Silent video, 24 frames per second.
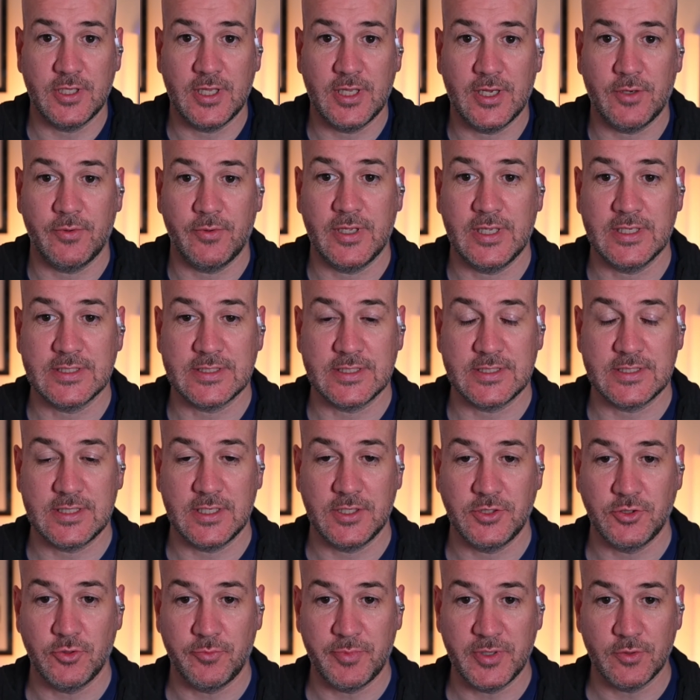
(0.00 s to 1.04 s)
That way, as I say,
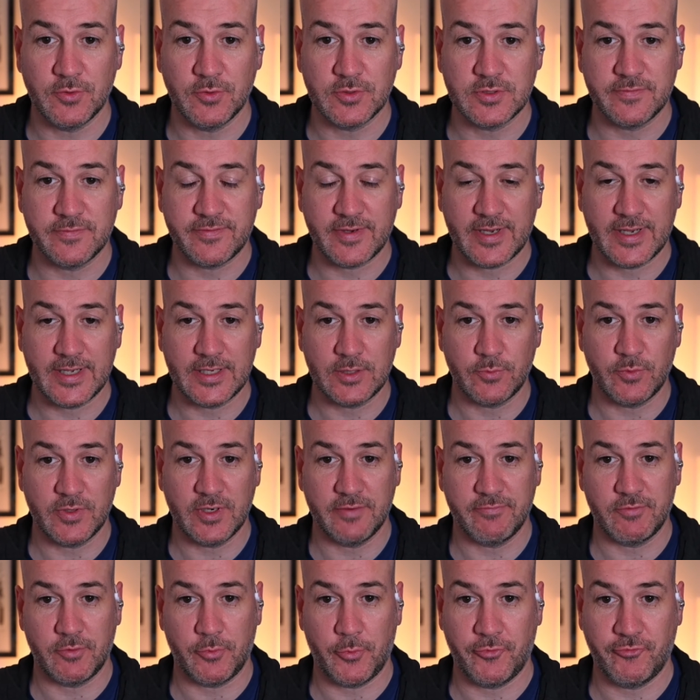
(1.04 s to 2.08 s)
you'll be notified
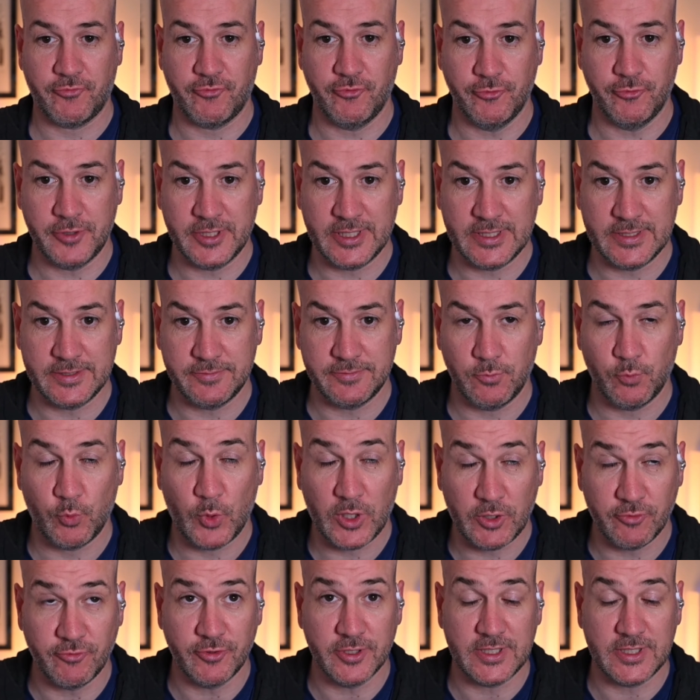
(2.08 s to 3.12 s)
whenever
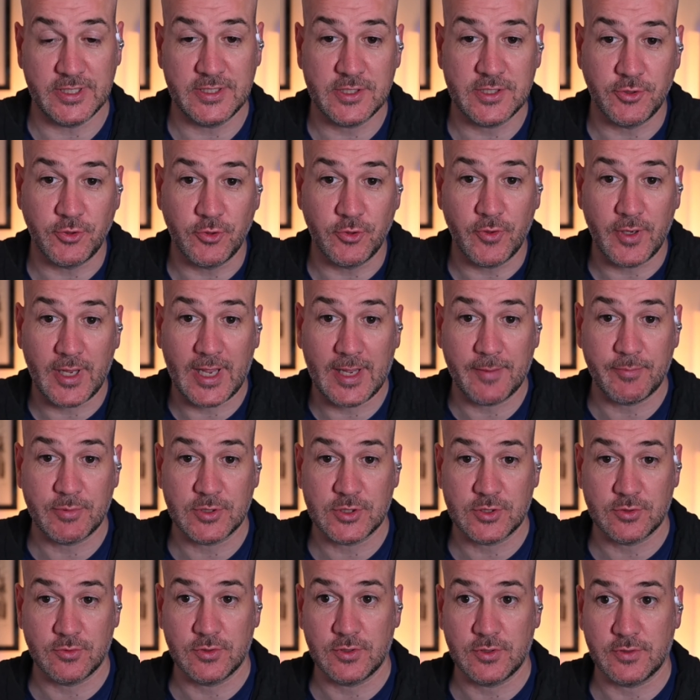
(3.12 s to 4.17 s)
we release a new
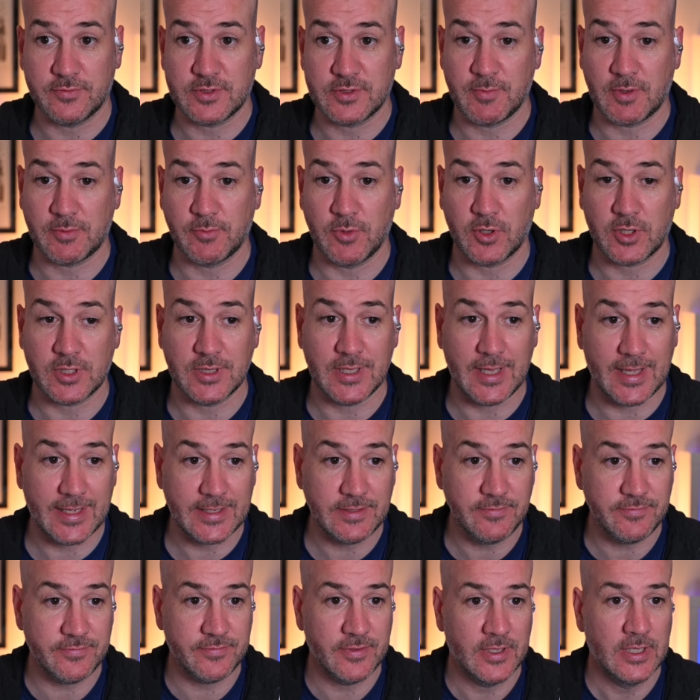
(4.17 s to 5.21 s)
episode of SmugMug
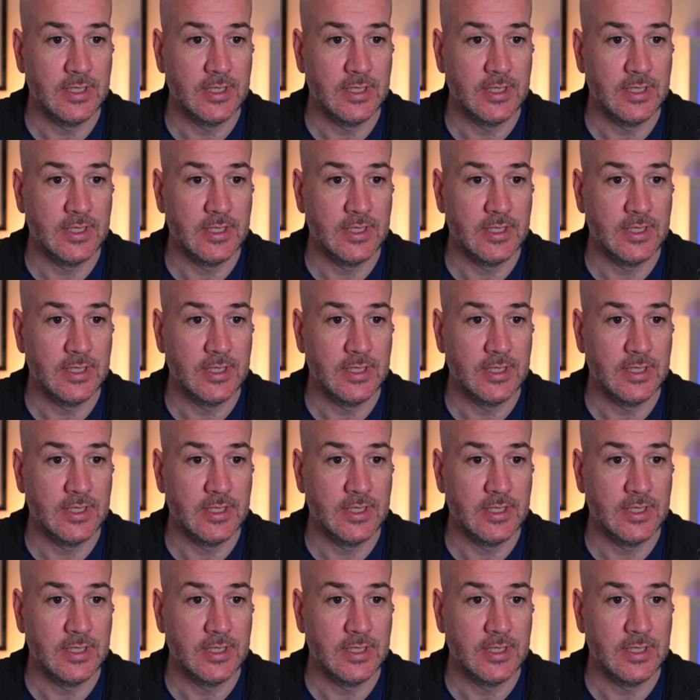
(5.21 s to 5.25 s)
Live.